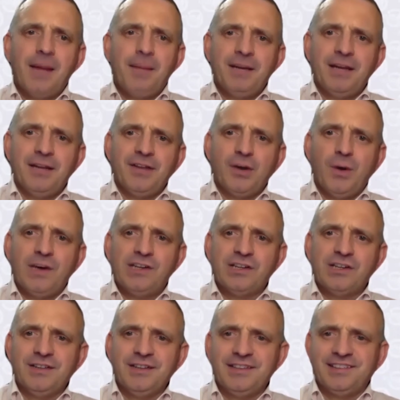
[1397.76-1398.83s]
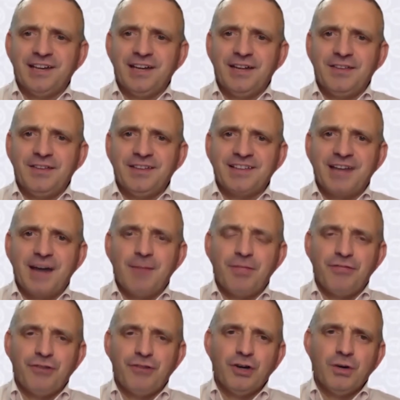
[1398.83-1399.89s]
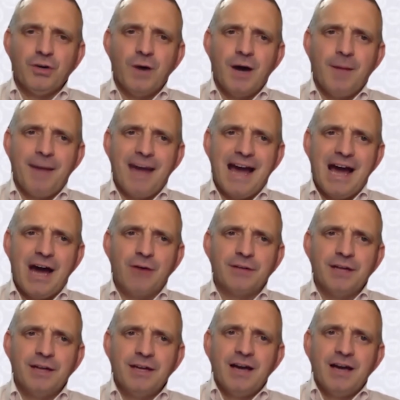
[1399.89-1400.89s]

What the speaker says: another question that's come through about